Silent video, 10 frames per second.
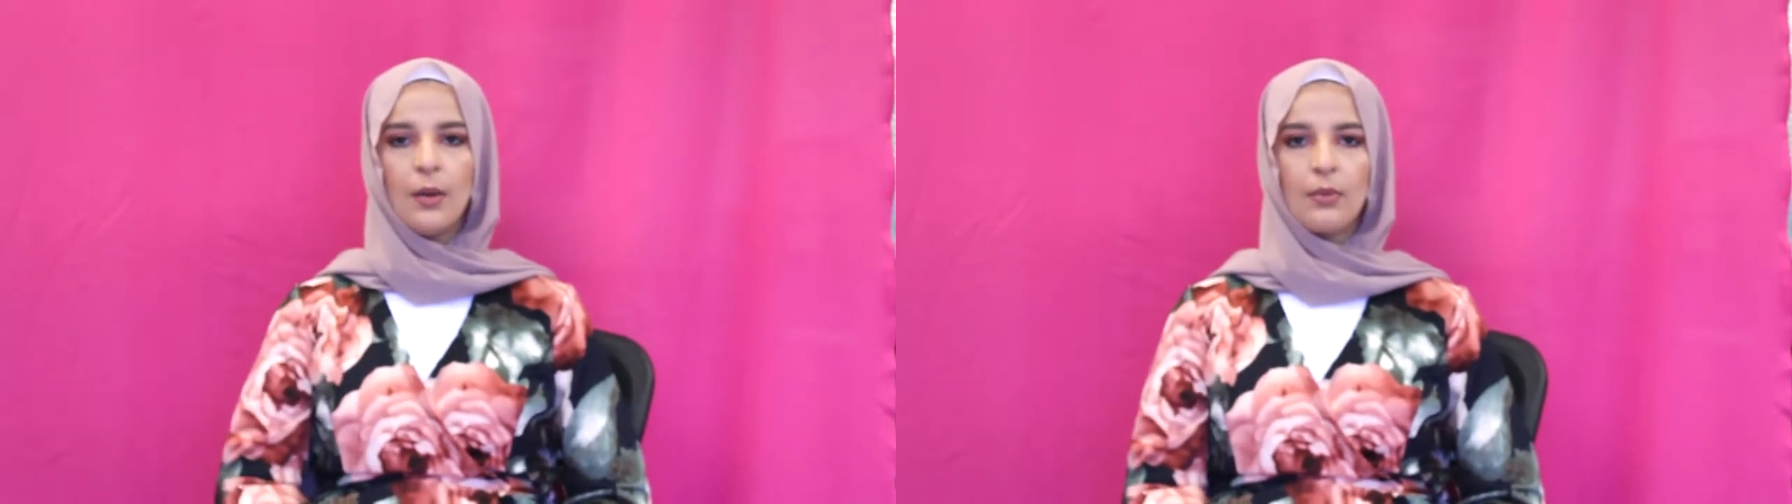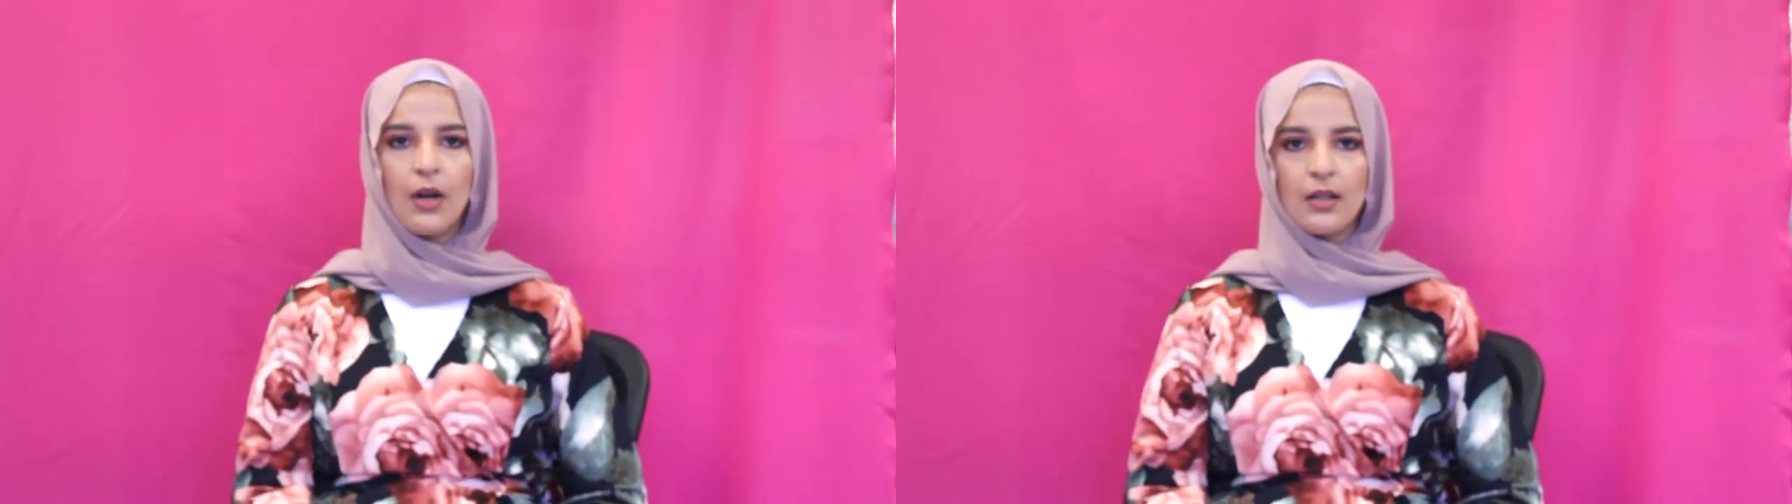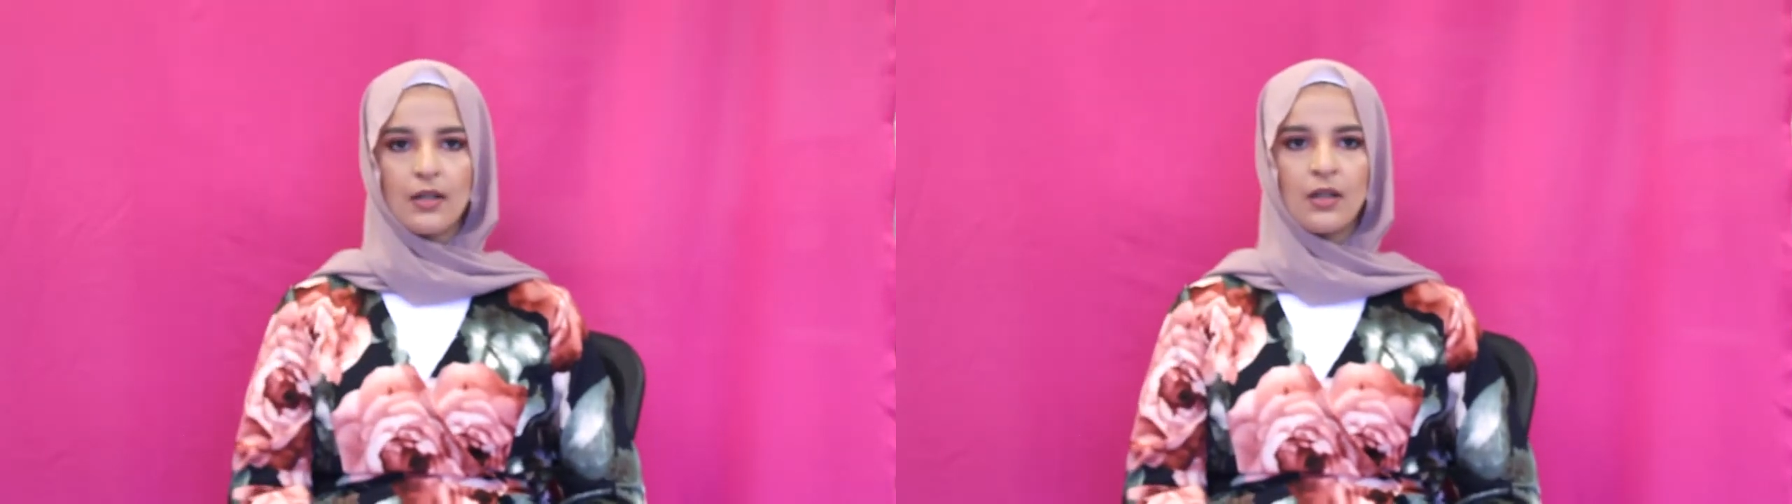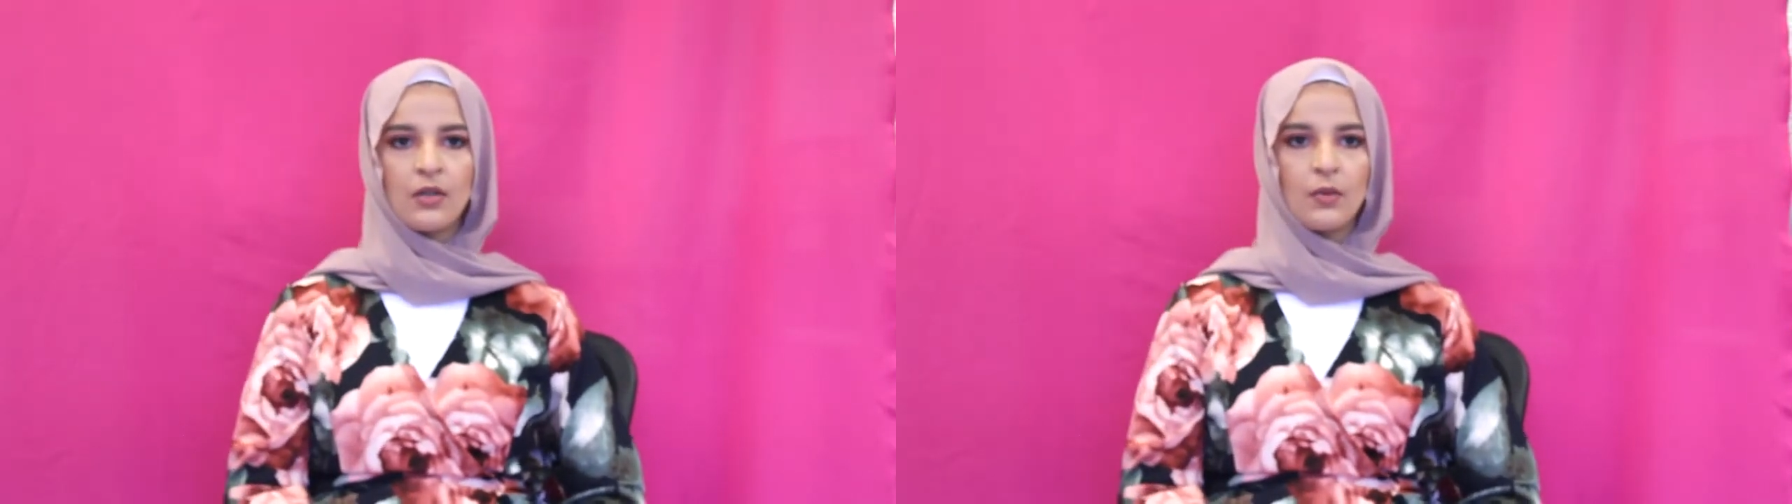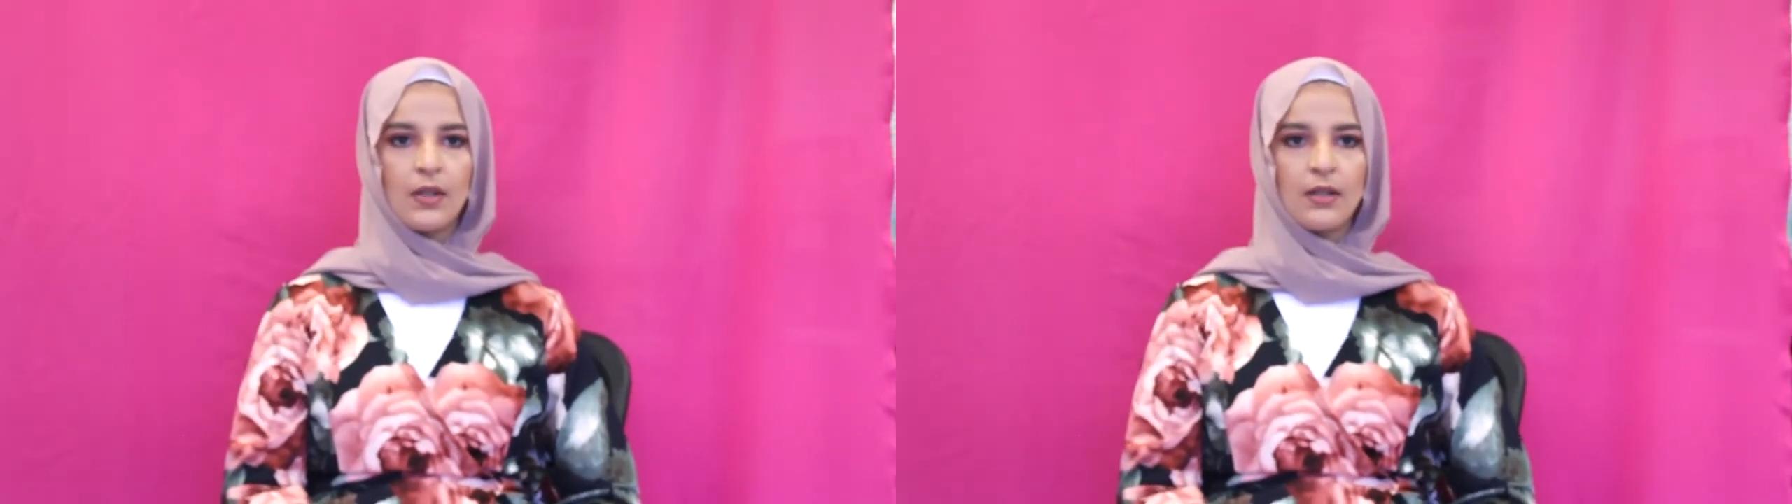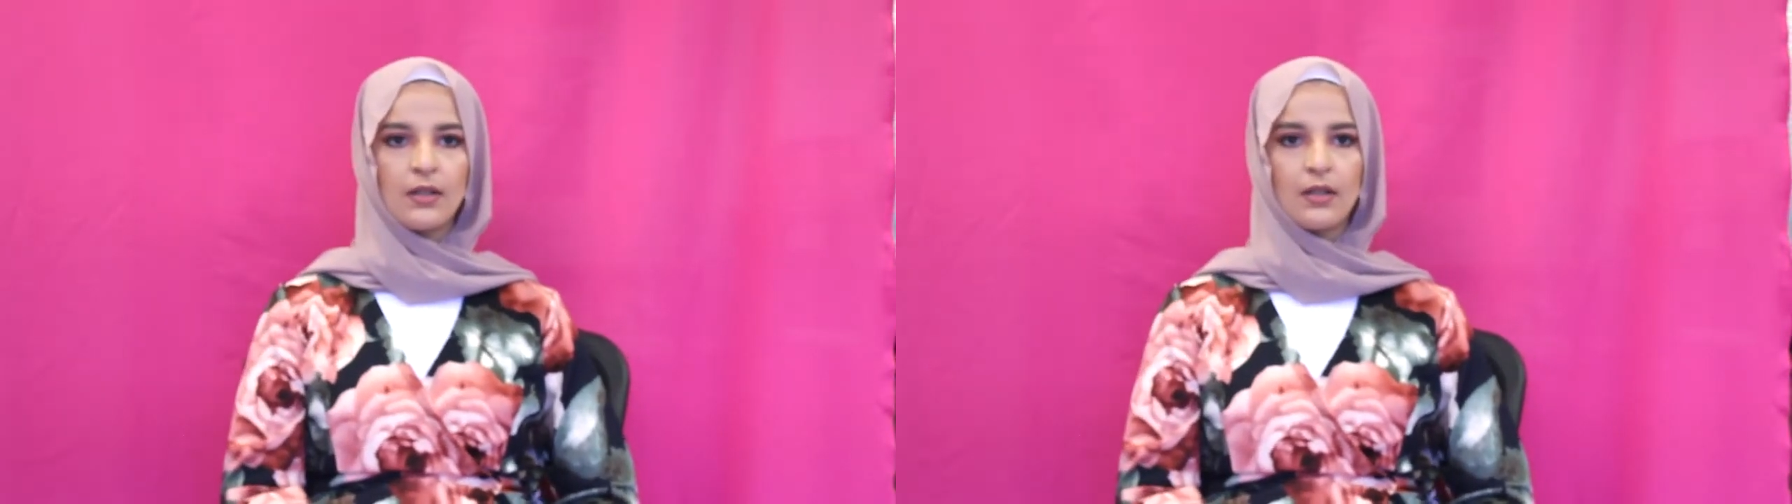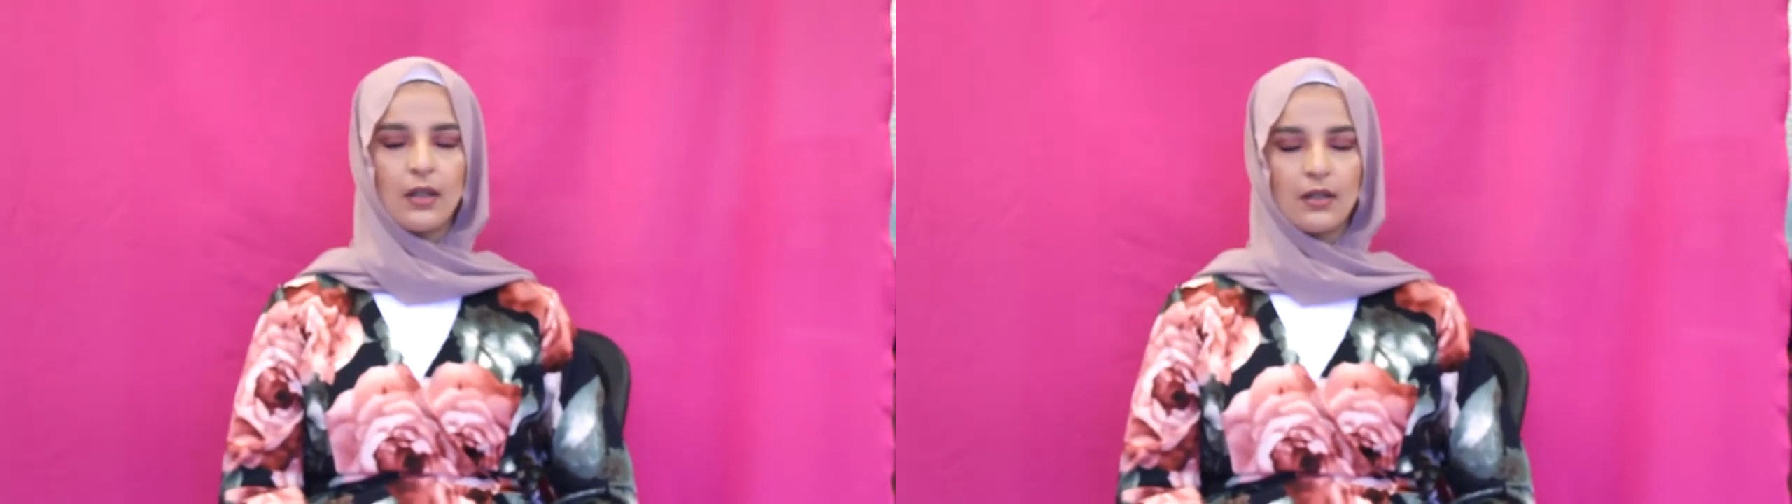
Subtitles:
process was